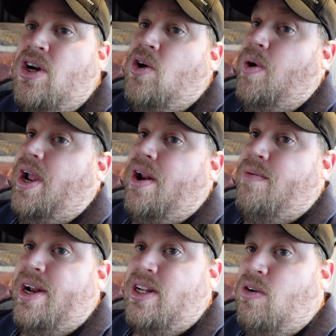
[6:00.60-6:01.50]
We're getting
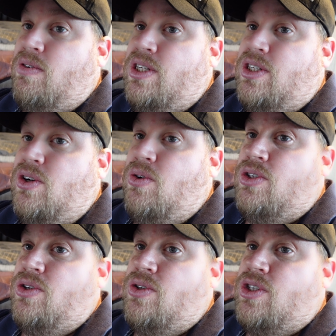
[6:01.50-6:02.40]
ready, obviously, to go
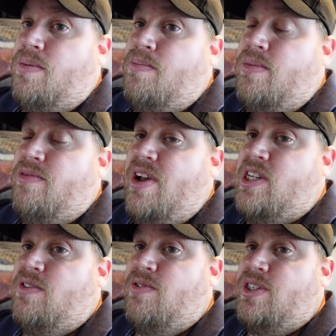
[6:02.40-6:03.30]
to some
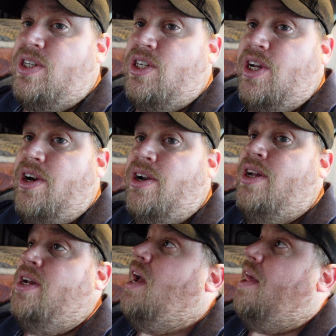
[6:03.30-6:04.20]
festivals this year,
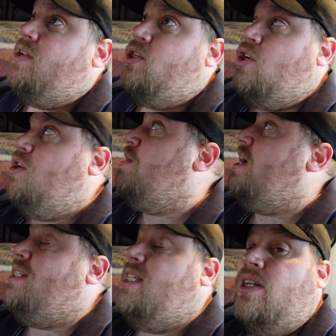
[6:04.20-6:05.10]
and this is going to be
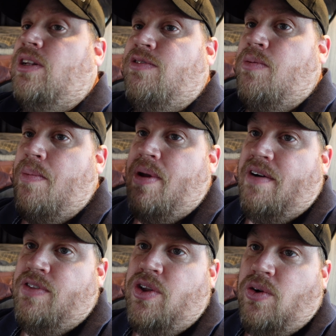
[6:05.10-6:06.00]
ideal for when we
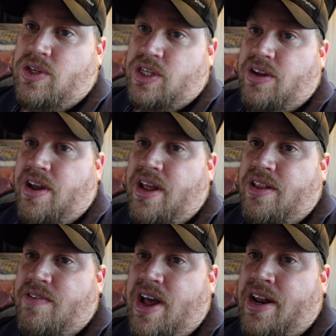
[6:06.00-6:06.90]
have the dogs in
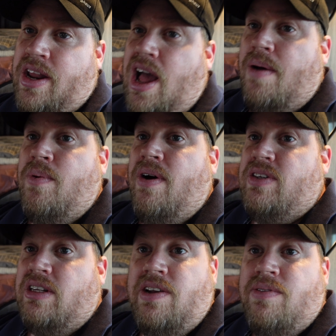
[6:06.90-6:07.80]
the van, and we'll have
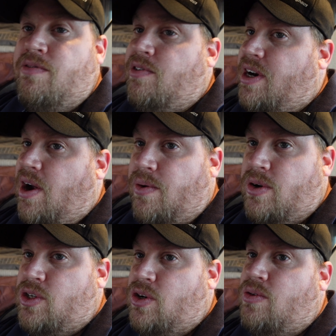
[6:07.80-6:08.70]
to leave them for an hour or
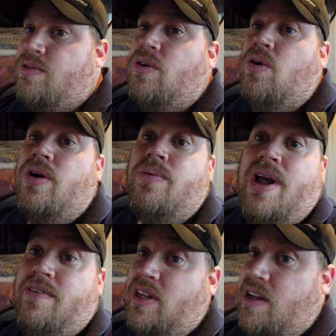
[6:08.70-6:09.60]
so, or we
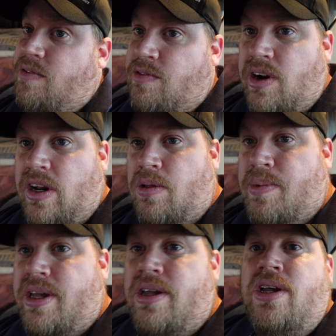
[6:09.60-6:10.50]
have to leave them for a little
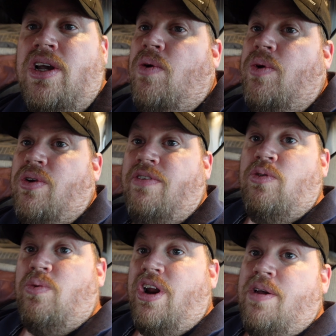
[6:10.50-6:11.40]
bit. We don't have to
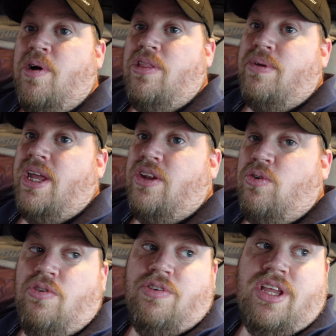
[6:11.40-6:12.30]
worry about them getting
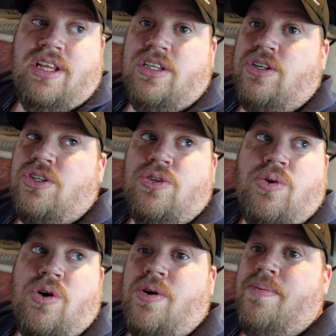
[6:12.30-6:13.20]
overheated or too
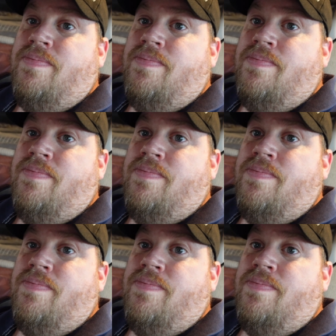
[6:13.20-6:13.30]
hot.